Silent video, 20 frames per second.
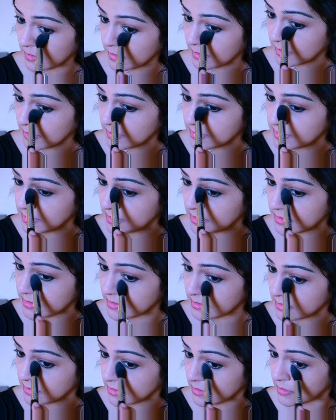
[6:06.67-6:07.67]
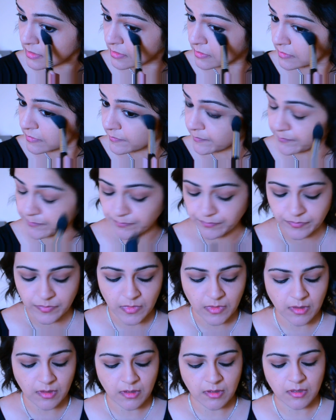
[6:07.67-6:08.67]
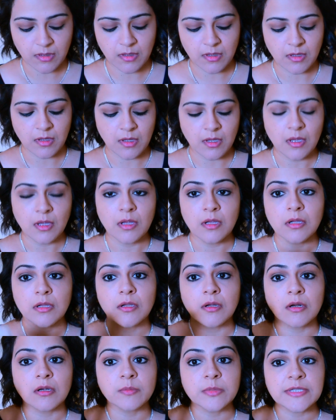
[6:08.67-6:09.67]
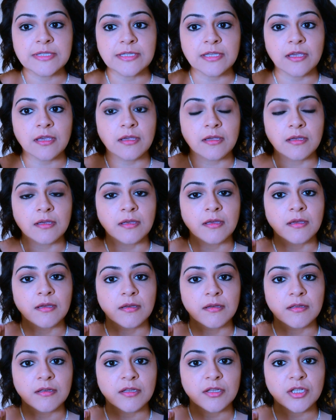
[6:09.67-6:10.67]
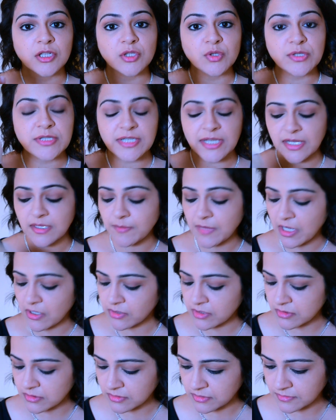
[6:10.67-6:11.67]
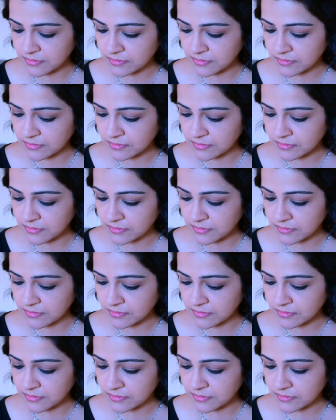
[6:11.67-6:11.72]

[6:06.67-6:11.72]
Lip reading: This is the Mercier Loose setting powder.